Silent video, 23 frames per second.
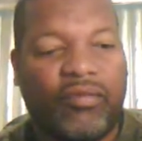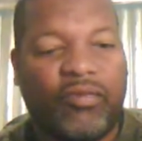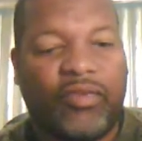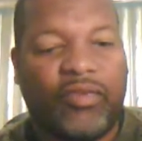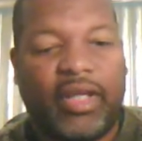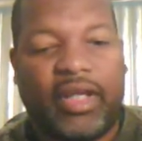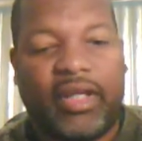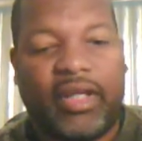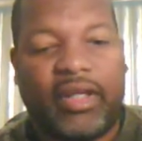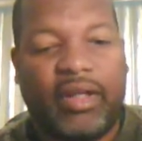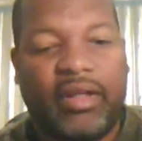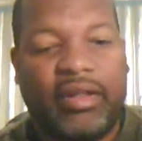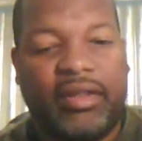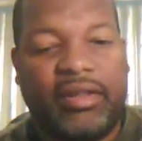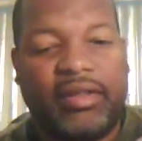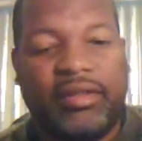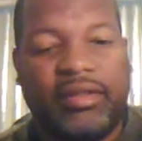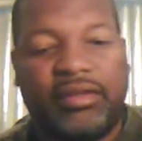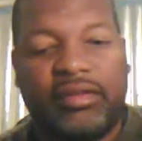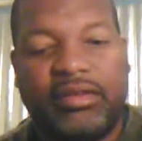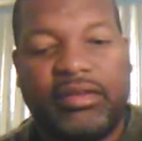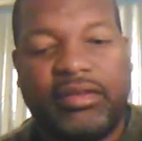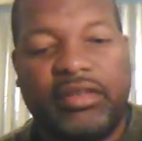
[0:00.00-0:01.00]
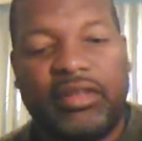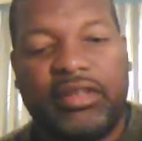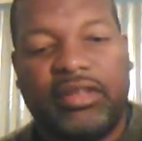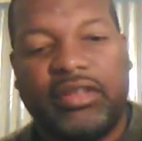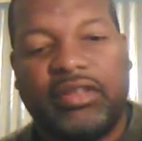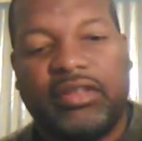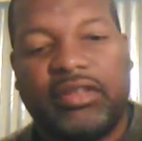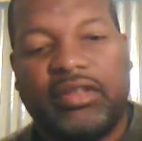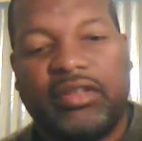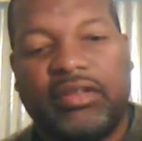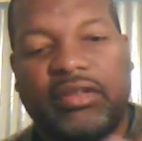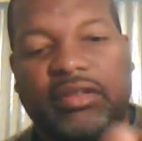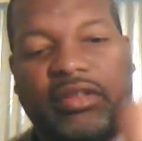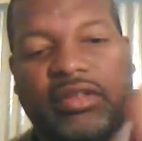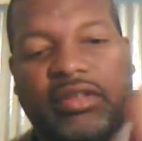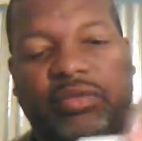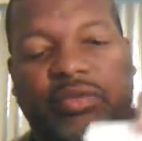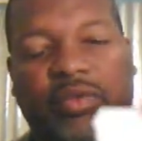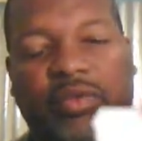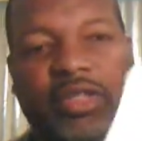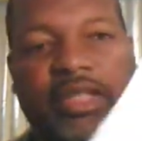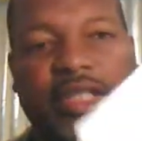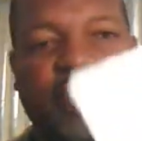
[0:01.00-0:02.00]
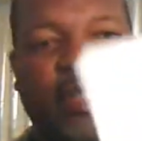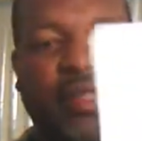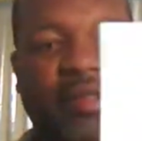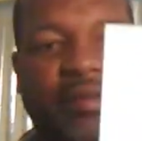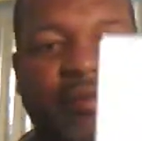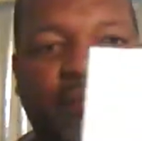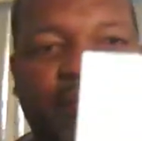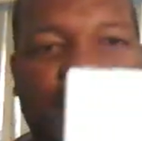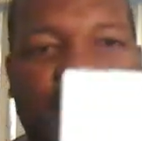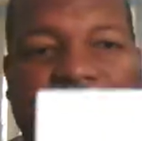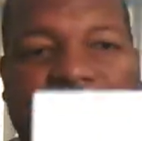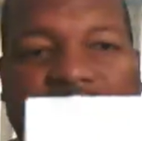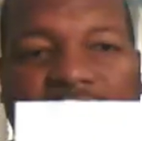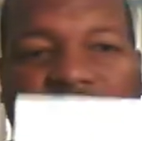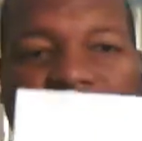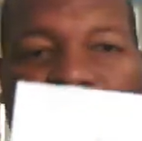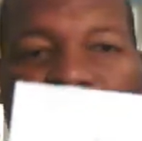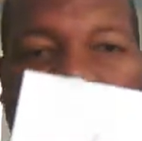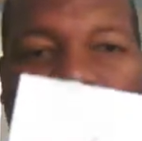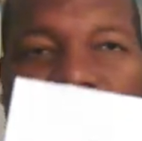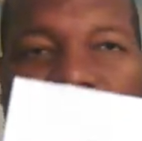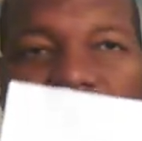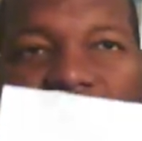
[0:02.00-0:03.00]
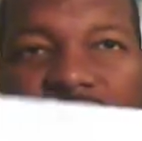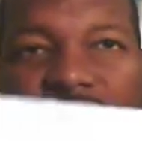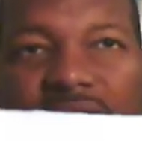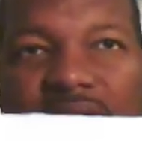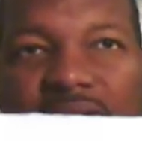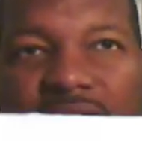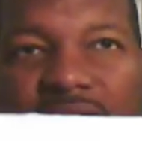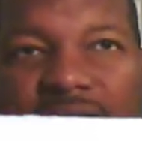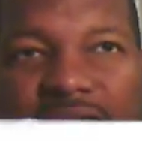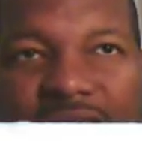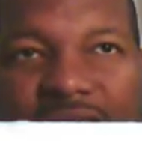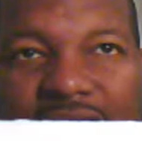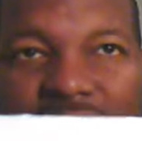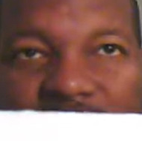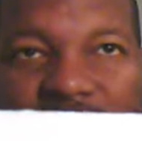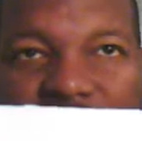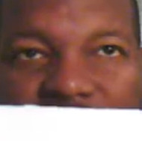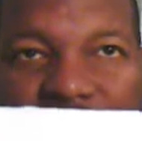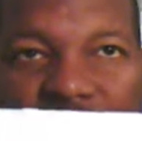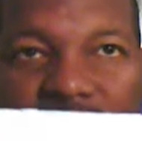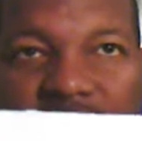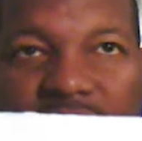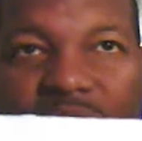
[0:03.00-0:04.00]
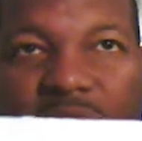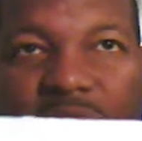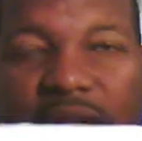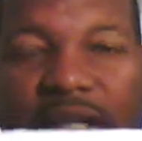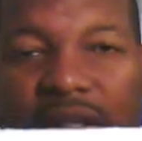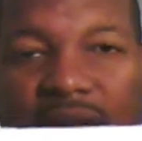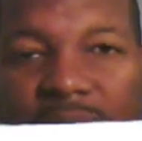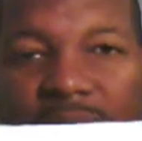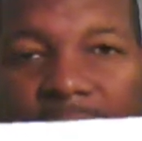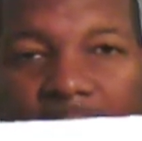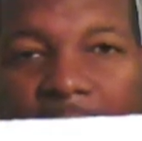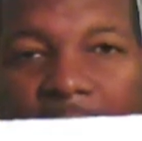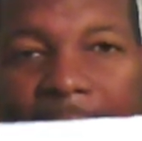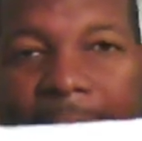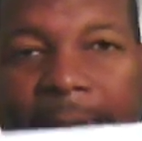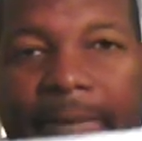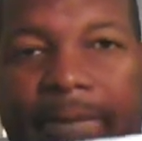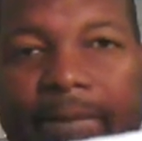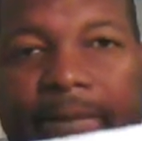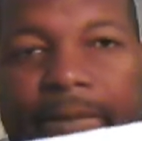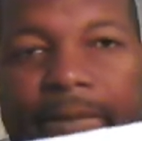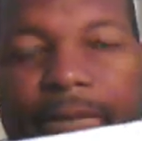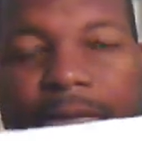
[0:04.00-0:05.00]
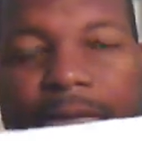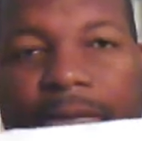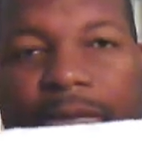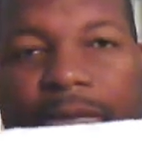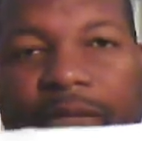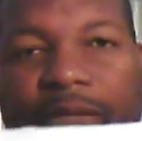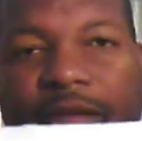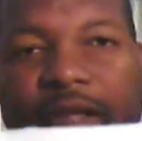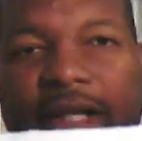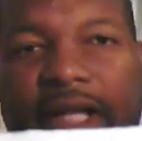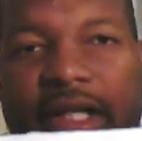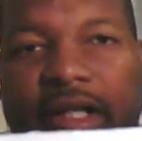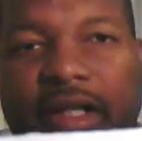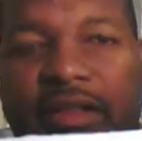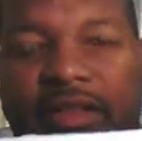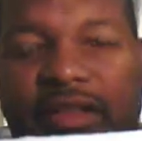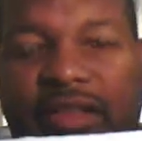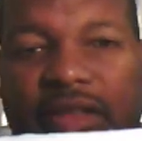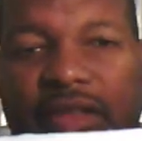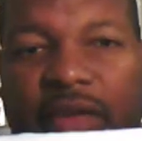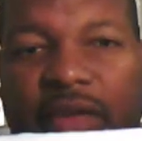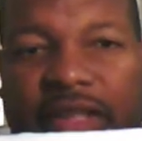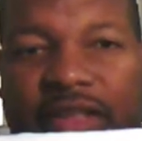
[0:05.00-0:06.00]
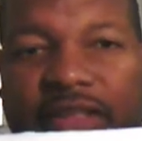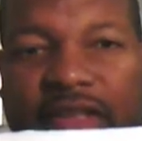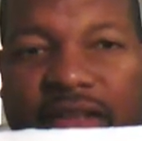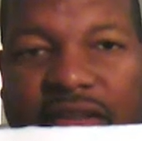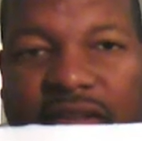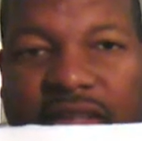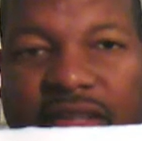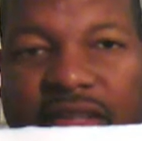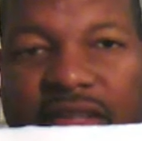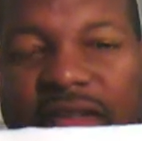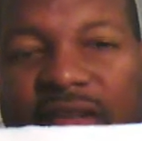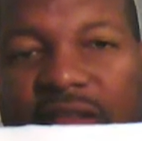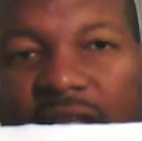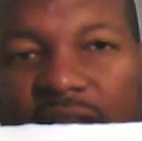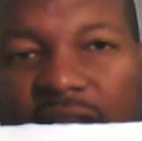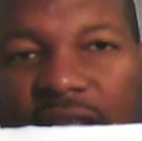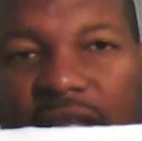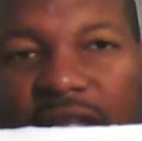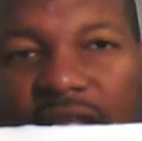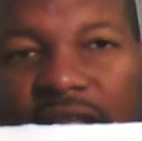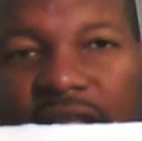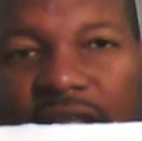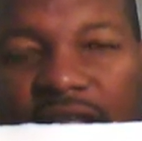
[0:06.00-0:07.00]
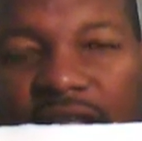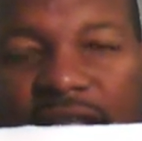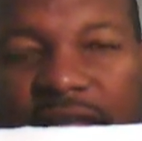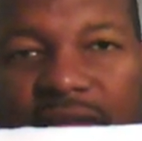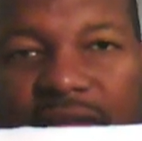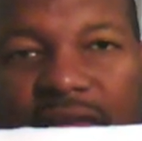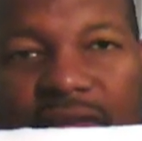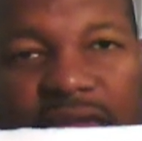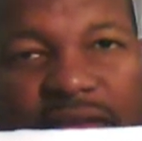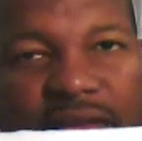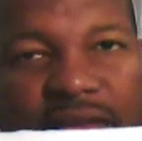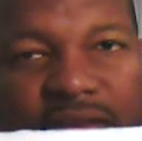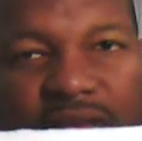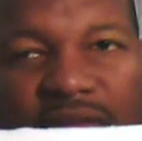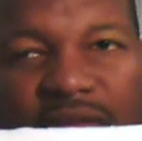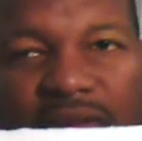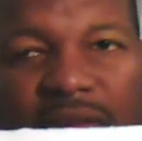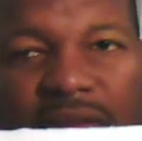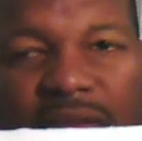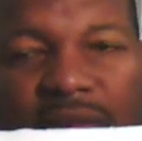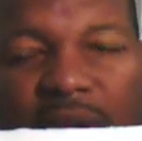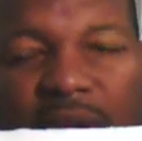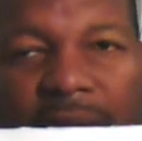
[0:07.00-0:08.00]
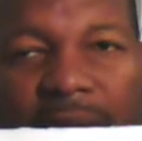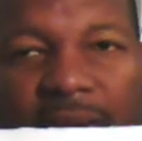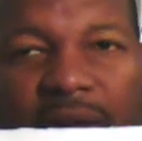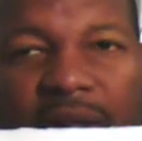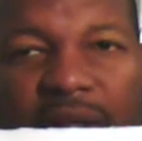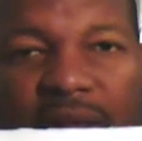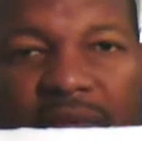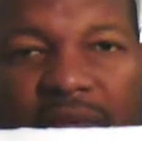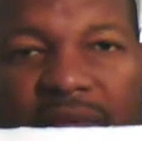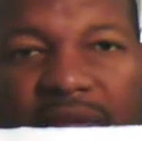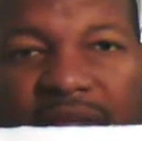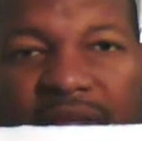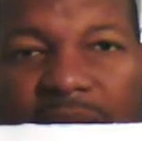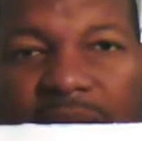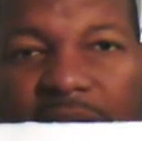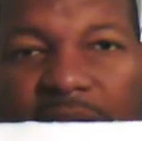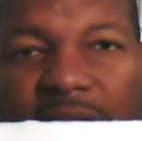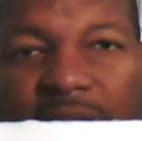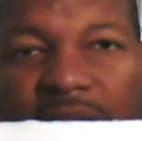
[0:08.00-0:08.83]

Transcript: Okay. This one here. Now this one is, is easy to do as well. Okay. Two ways to do this. Again, you can use the proper algorithm.